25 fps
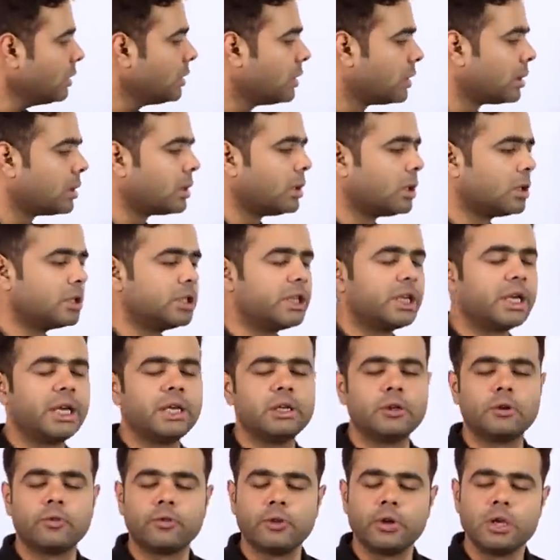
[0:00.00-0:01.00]
or, or the
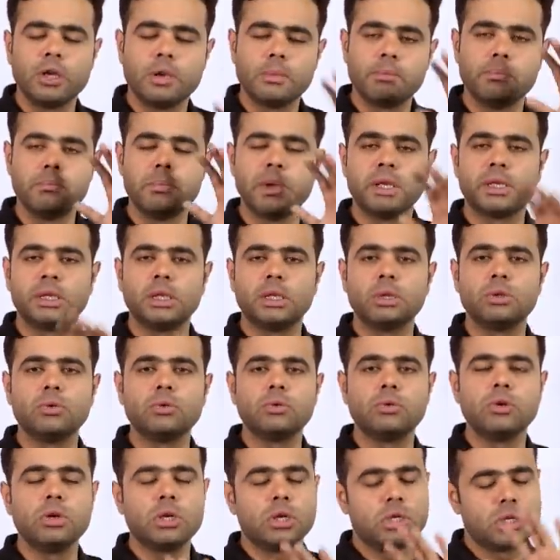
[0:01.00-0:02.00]
kind of making
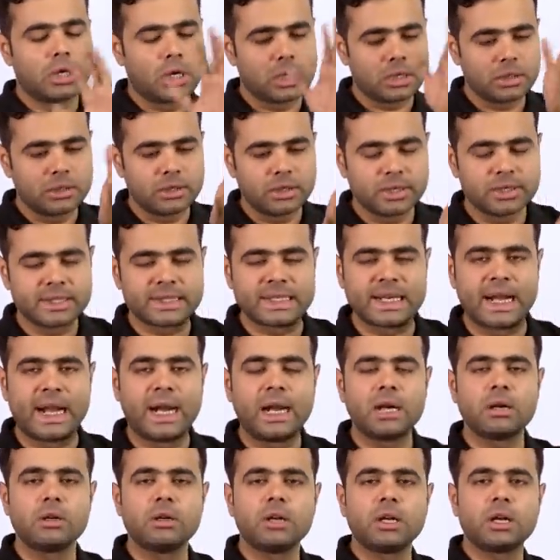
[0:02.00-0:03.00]
you not
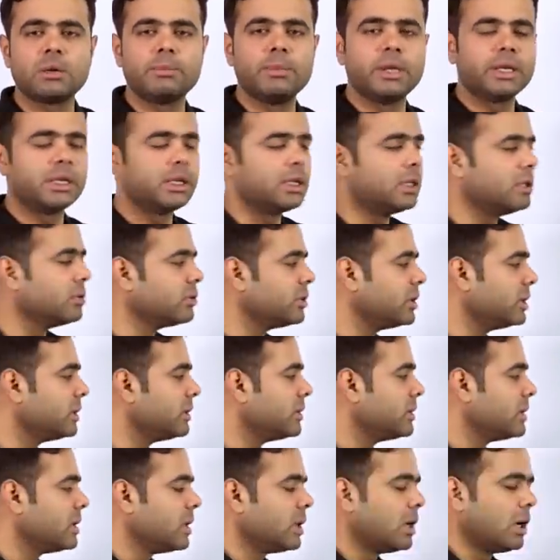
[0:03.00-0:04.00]
understand, or not making you the
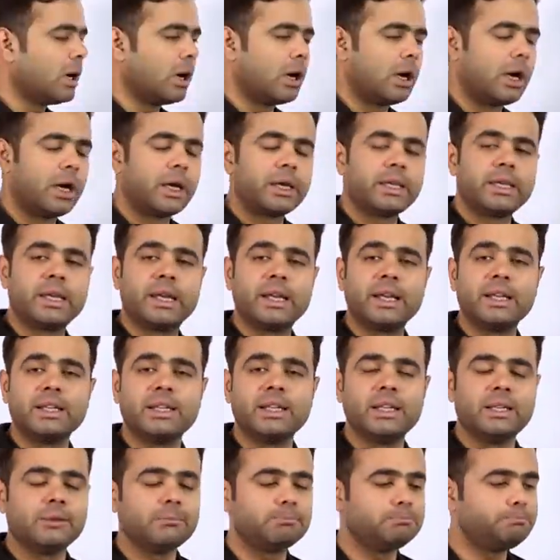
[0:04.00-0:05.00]
uh, getting
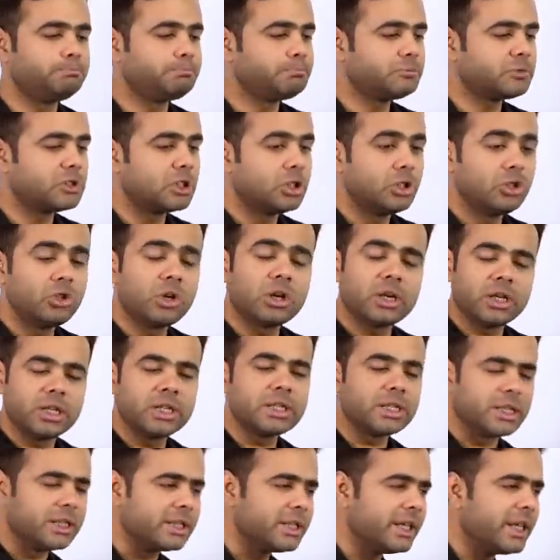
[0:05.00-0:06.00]
the You're,
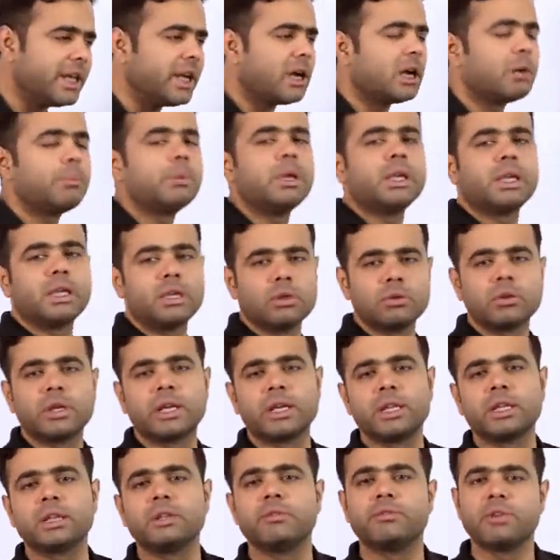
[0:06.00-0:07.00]
they are making you
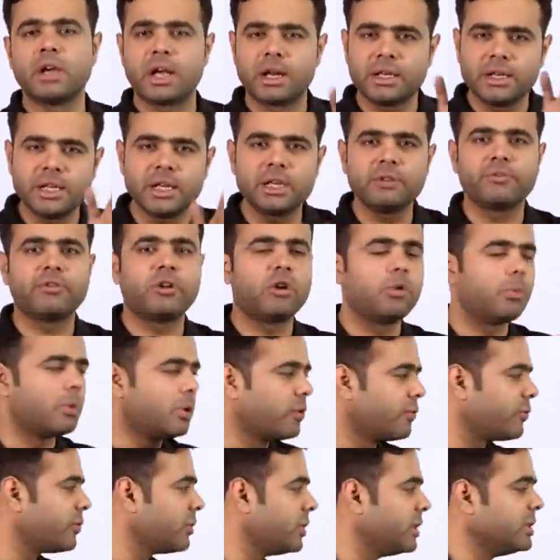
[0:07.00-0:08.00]
getting the varied form
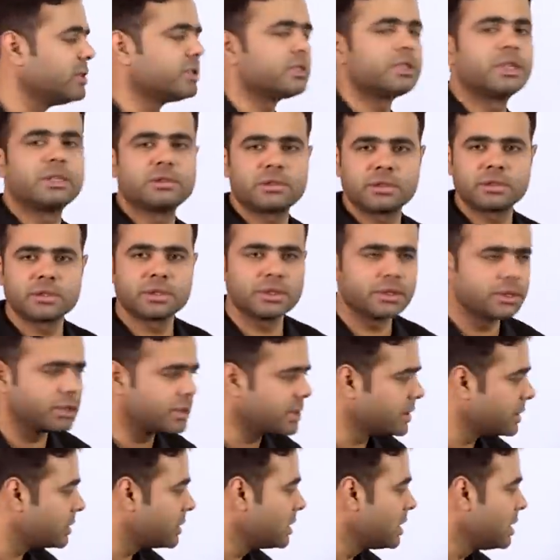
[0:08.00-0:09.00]
of instances,
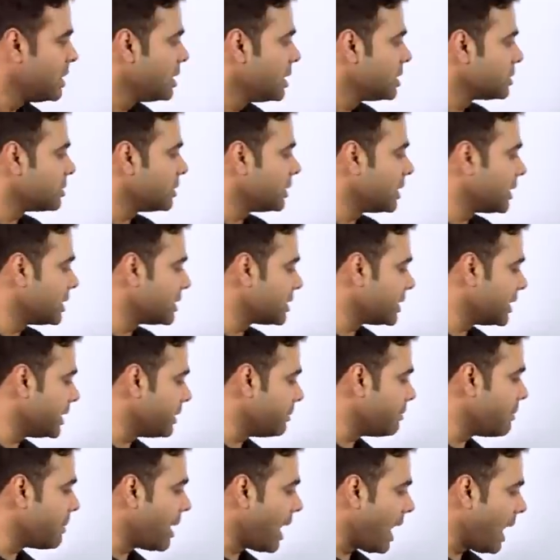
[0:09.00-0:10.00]
isn't it? So you can say
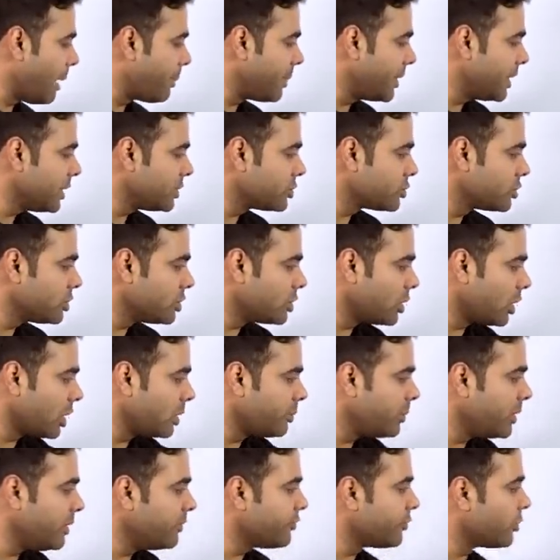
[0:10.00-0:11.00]
happening should
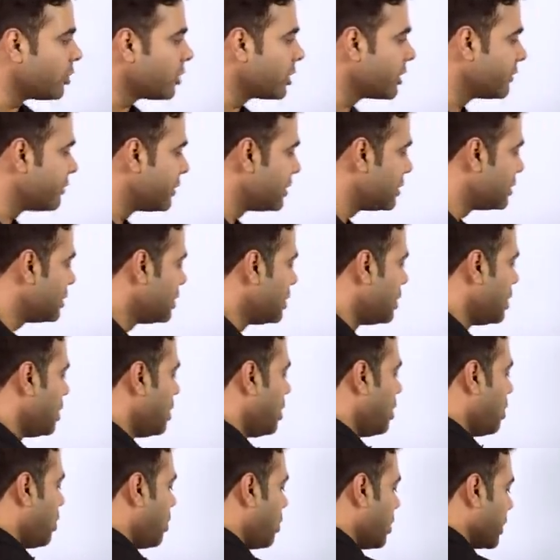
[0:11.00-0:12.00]
not be forgiven.
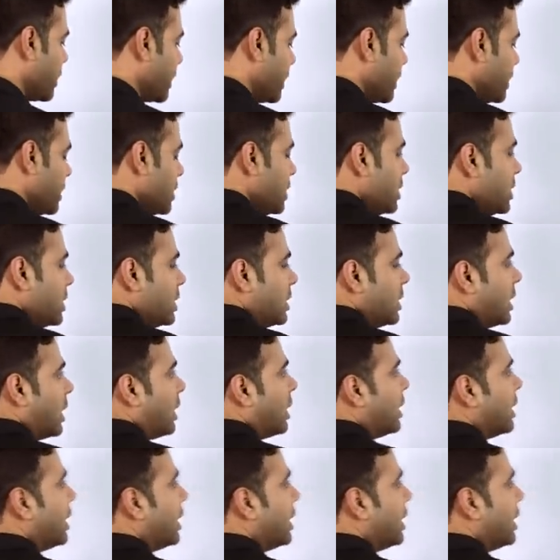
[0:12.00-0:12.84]
Okay, now